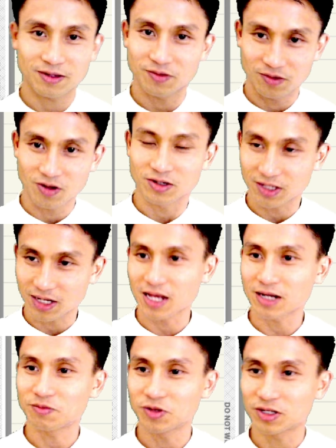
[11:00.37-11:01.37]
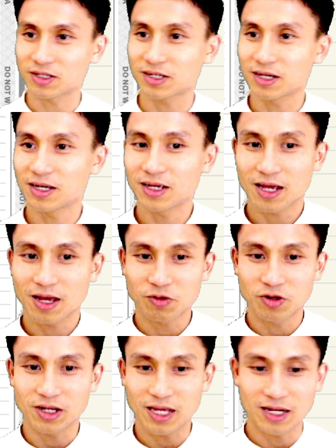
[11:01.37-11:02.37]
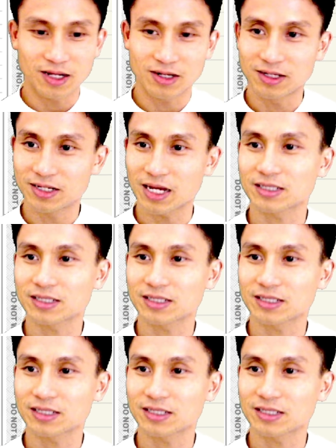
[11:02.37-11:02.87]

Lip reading: not the cut, but I'm gonna edit the text